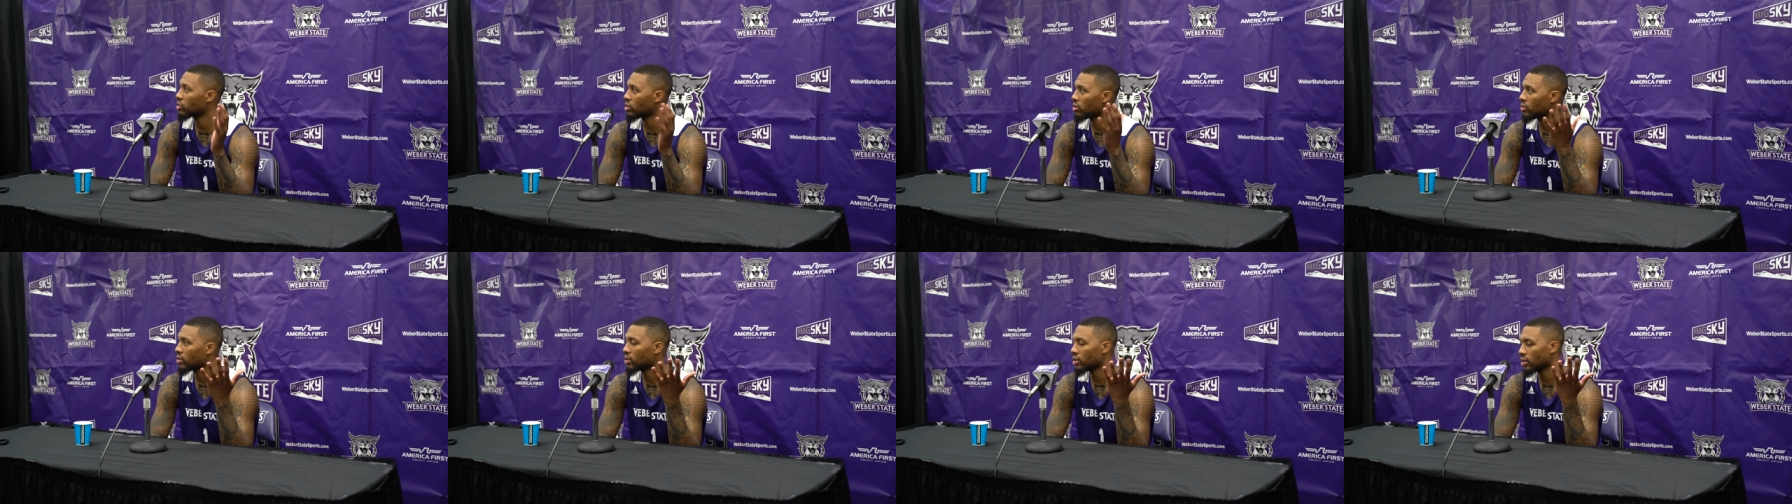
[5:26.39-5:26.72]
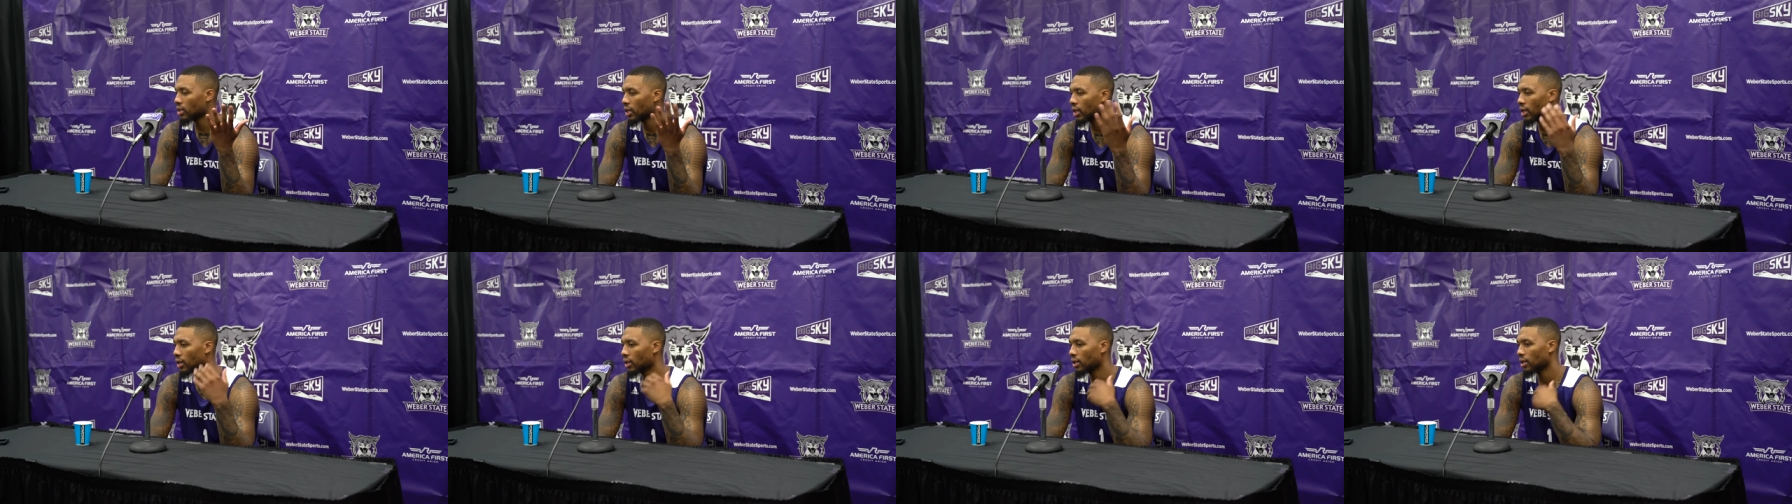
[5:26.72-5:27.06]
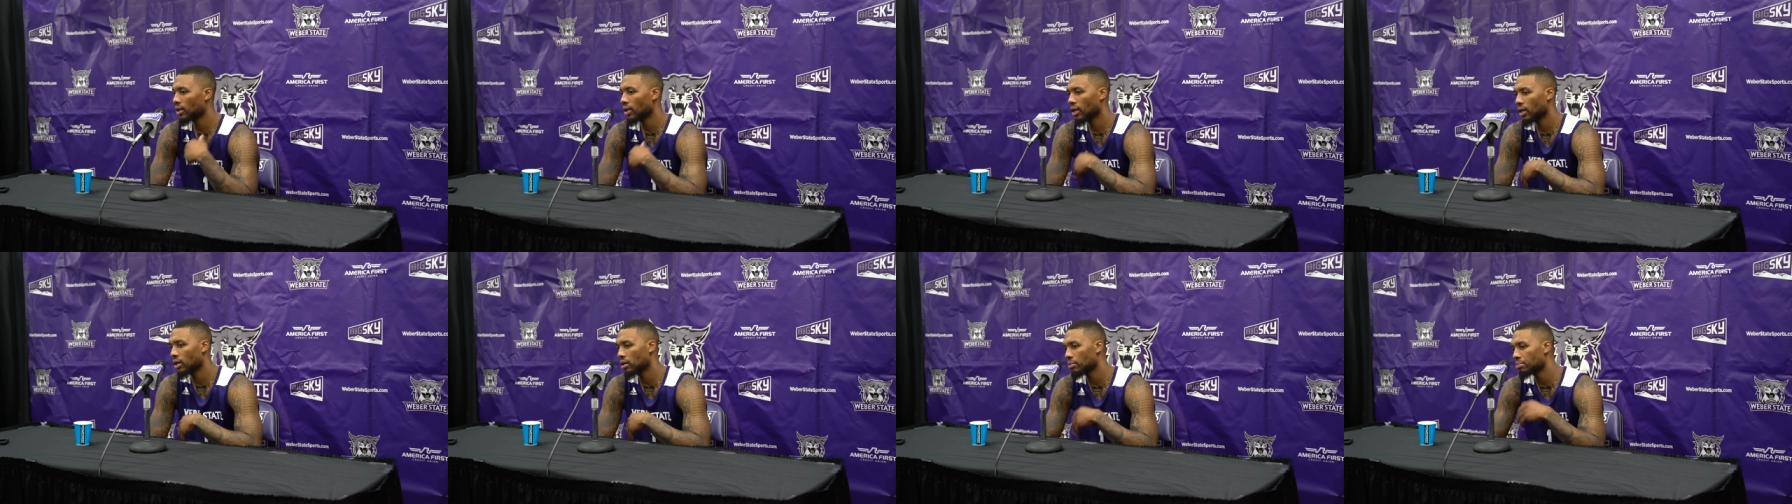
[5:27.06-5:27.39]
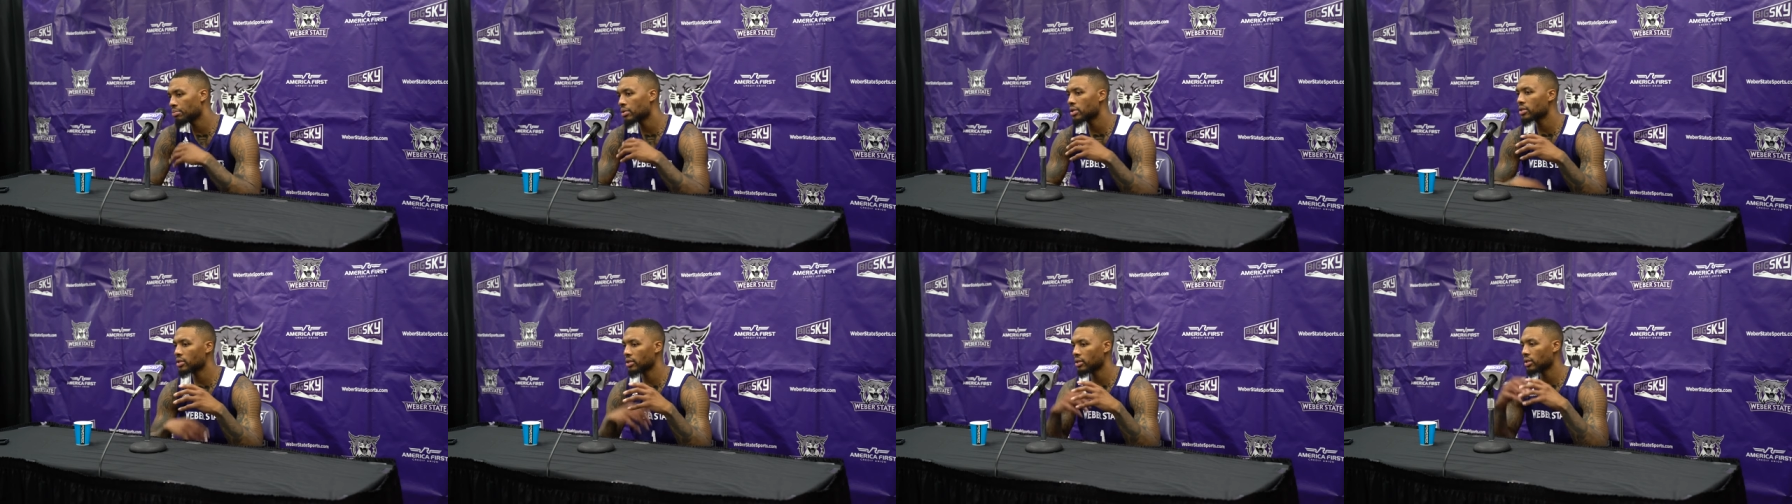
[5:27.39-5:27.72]
So it's like it kind of
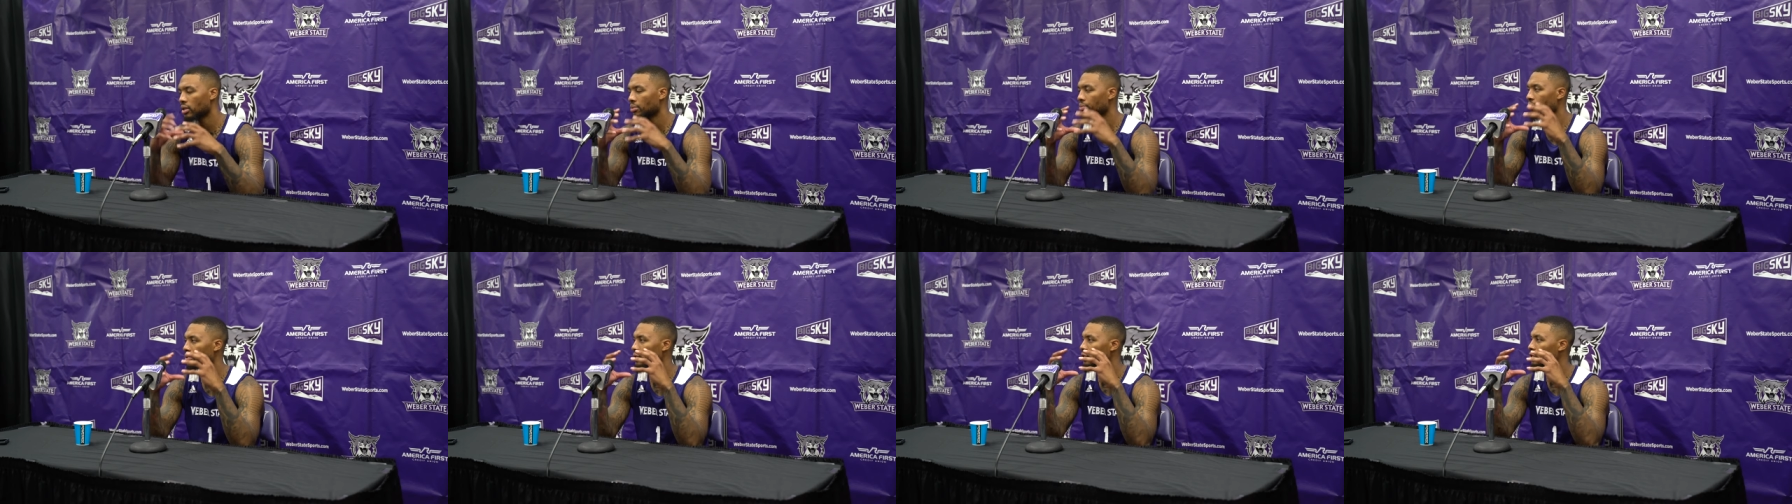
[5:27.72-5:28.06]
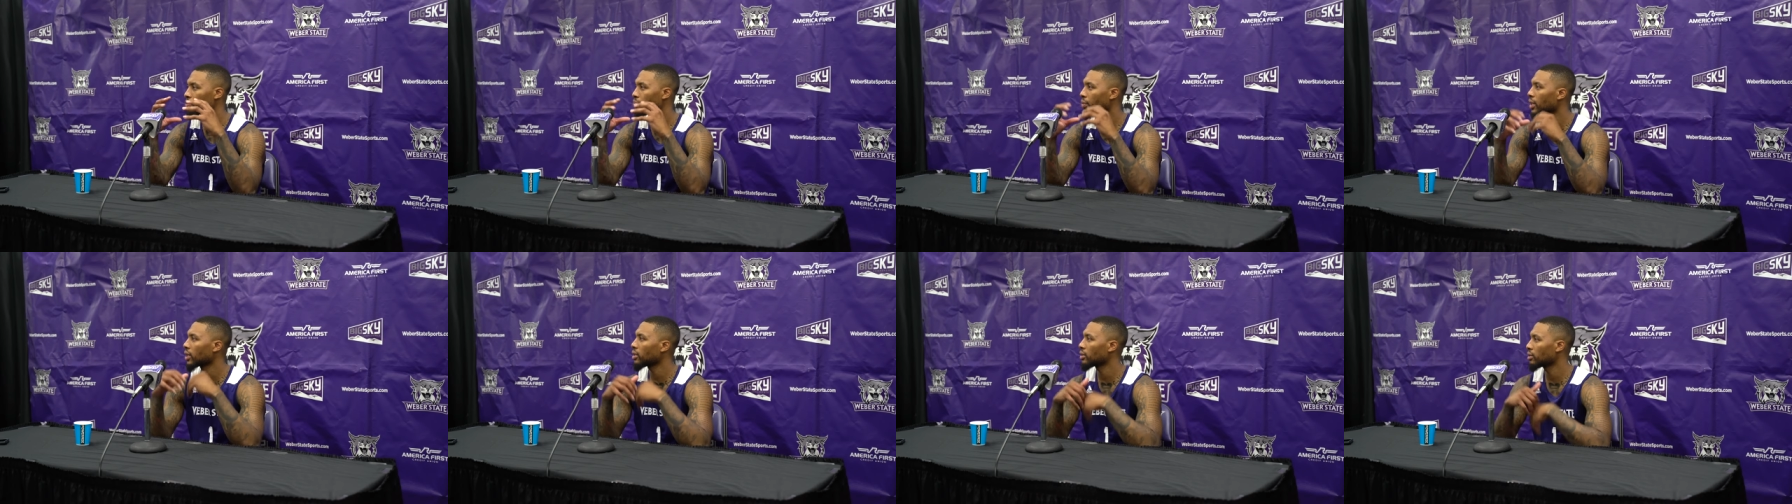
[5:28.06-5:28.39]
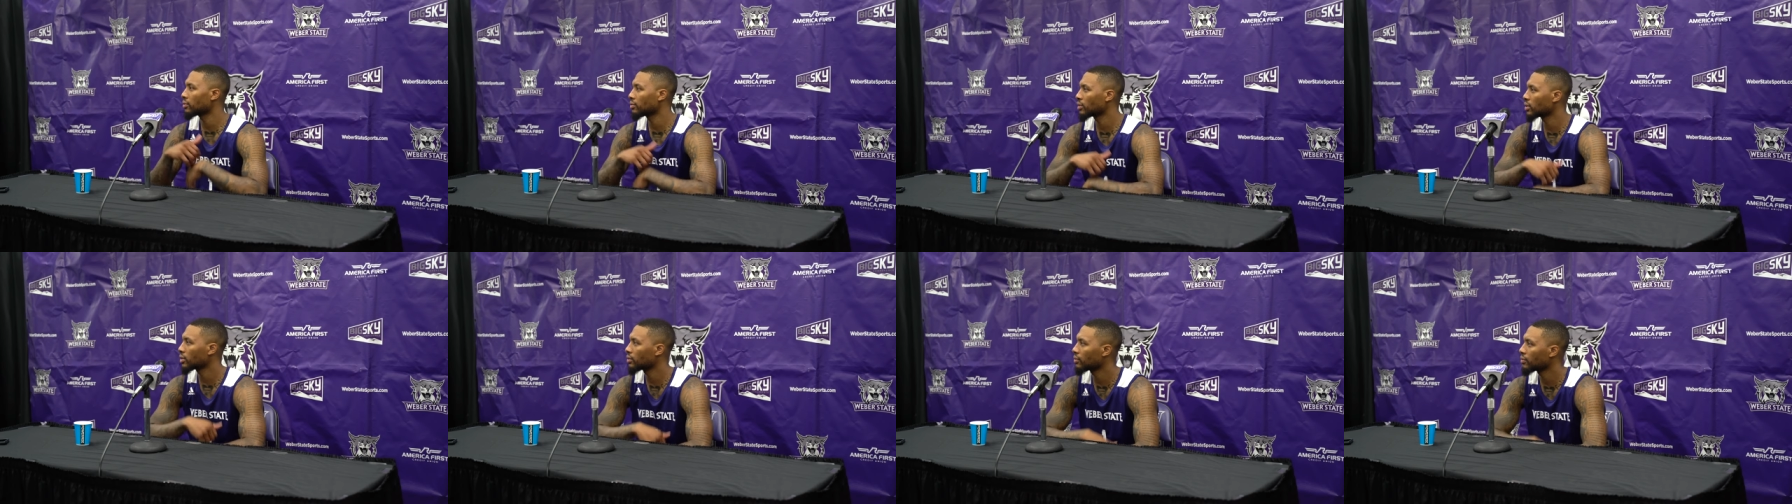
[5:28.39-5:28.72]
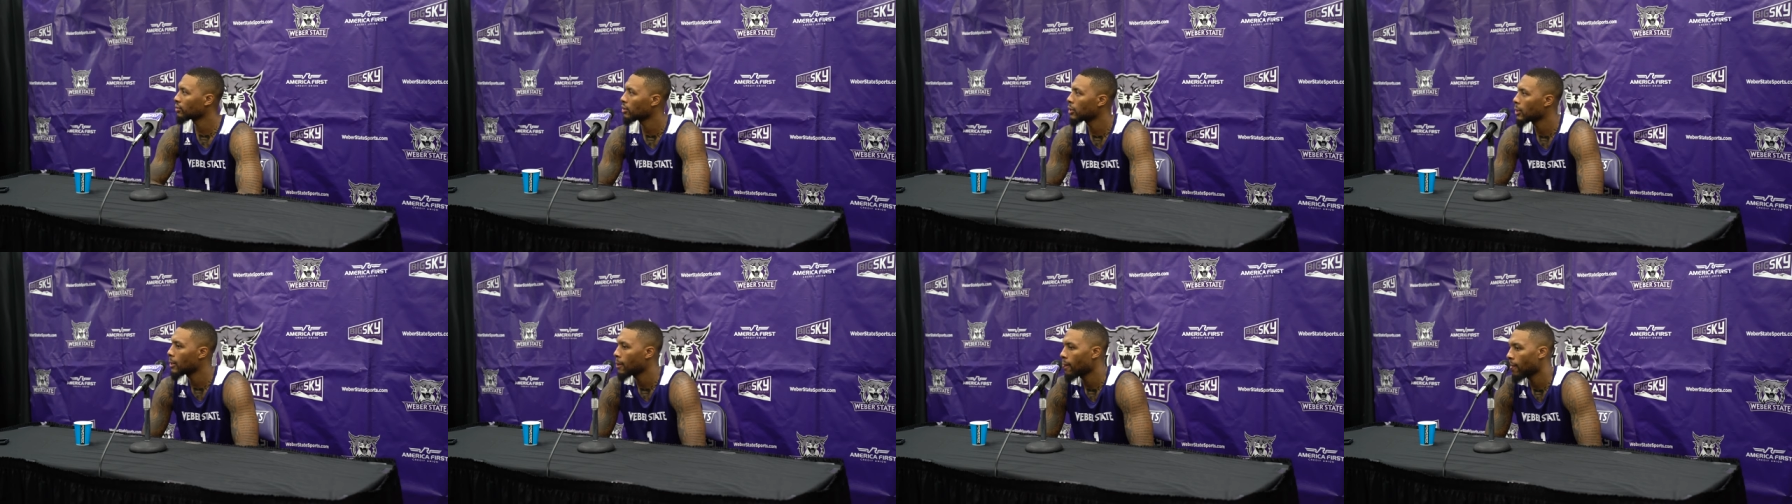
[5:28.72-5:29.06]
puts it in perspective of
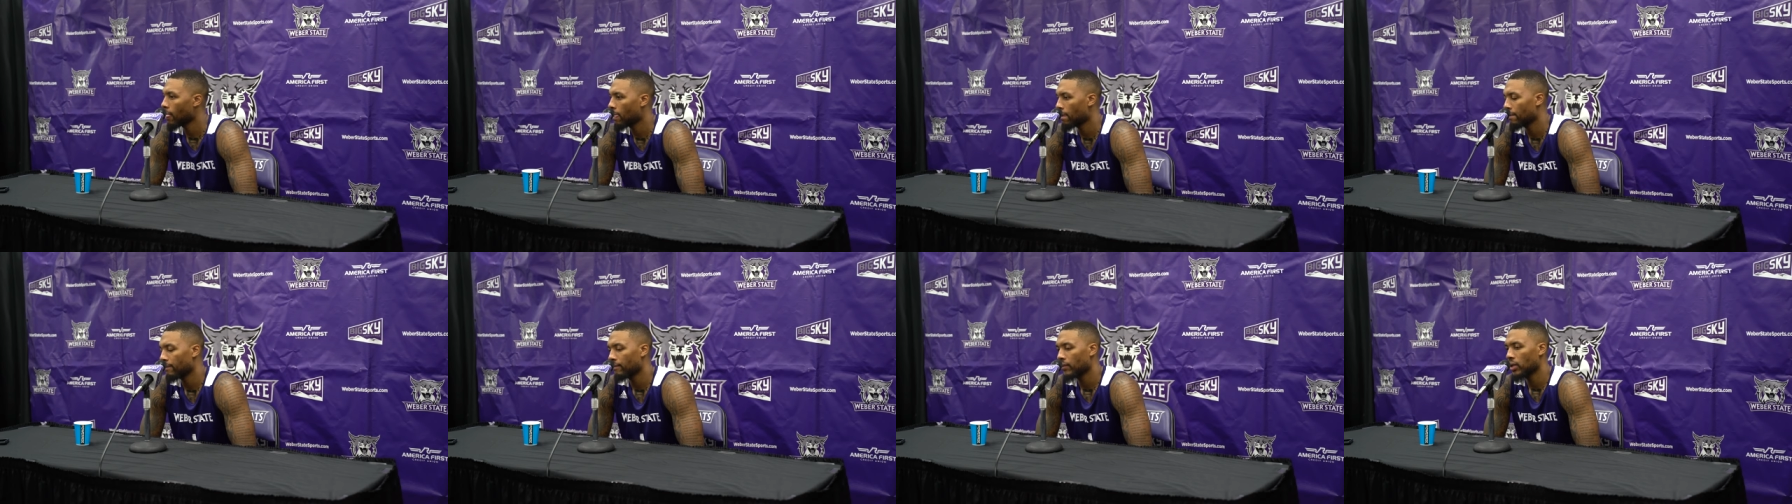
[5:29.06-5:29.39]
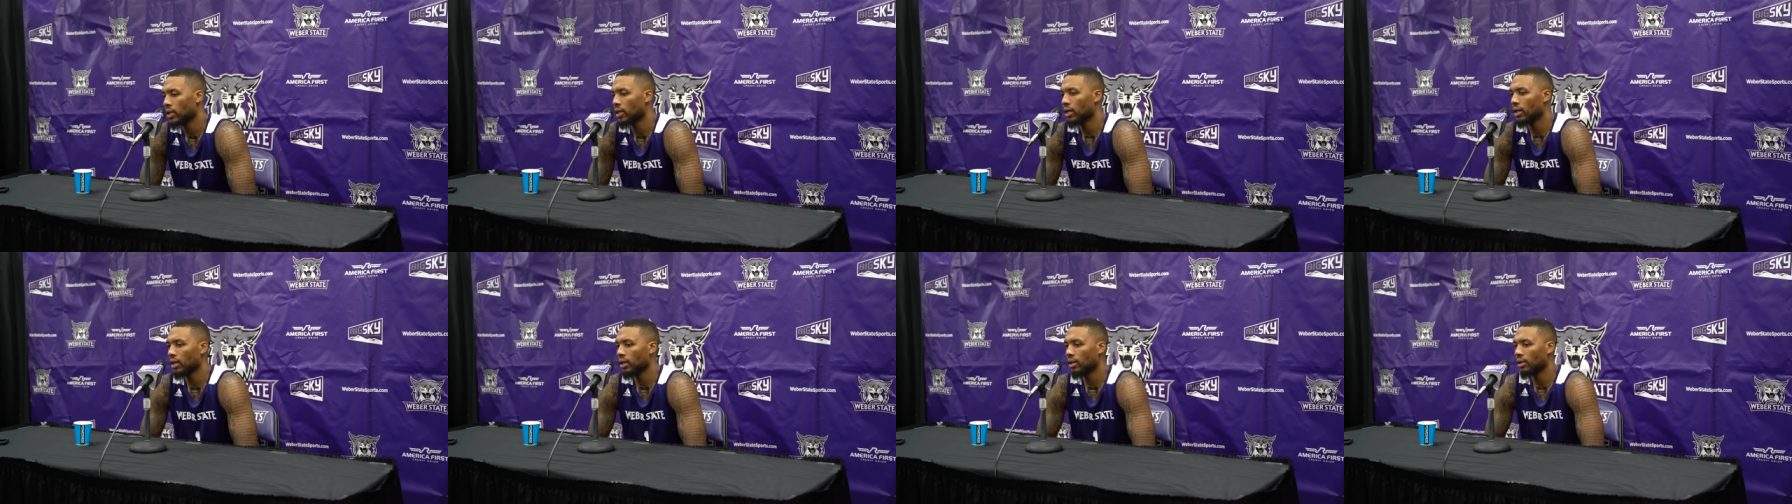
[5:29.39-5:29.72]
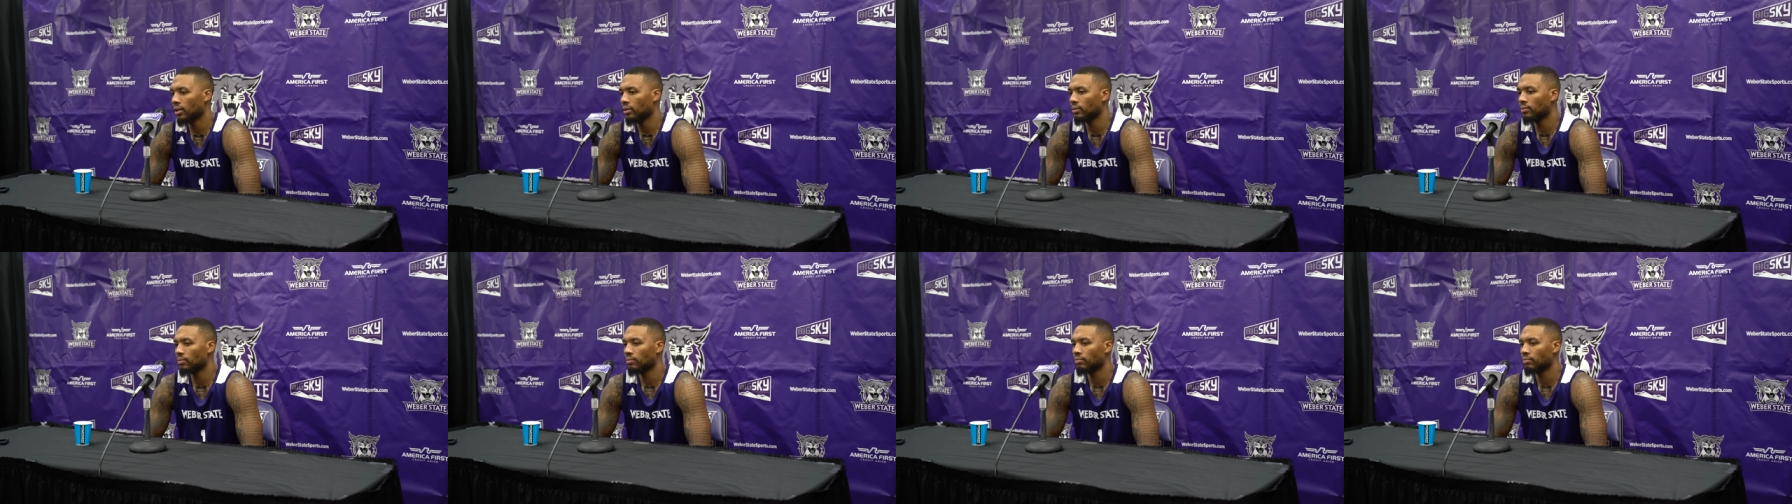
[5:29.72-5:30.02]
um,